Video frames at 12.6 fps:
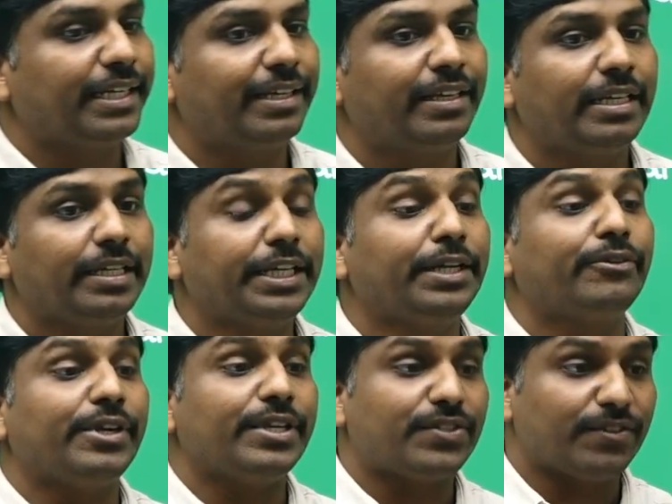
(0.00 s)

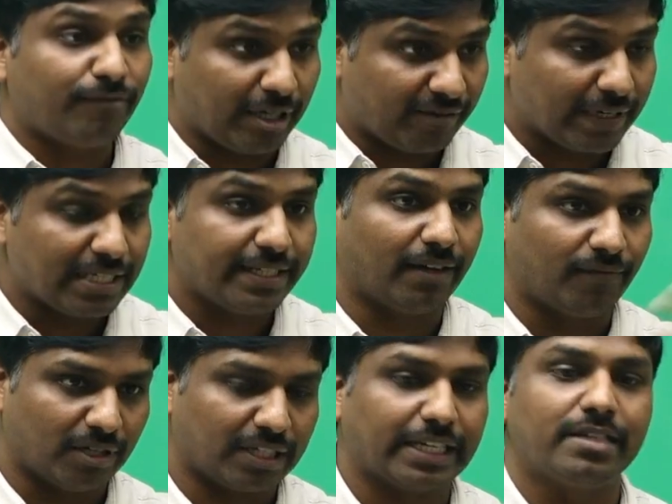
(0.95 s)
increased frequency of
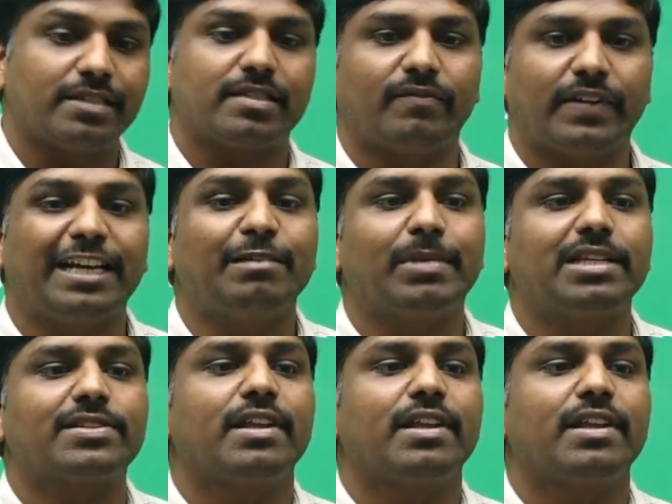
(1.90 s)
occurrence of animals,